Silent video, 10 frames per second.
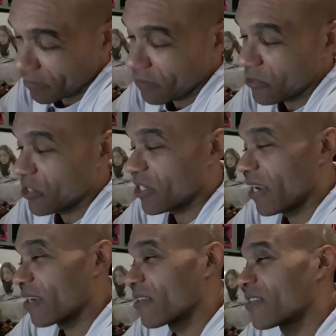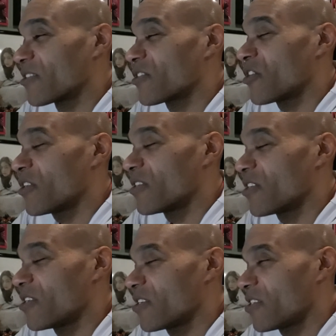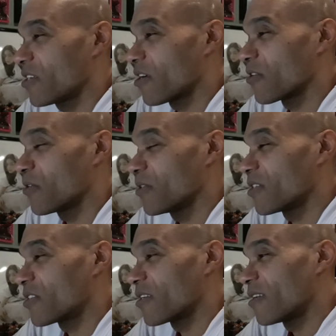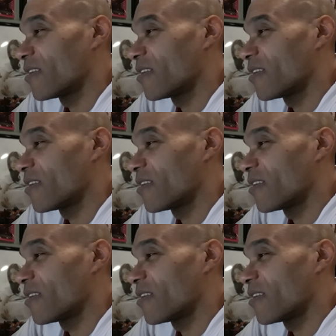Just saying. She's on Coolidge.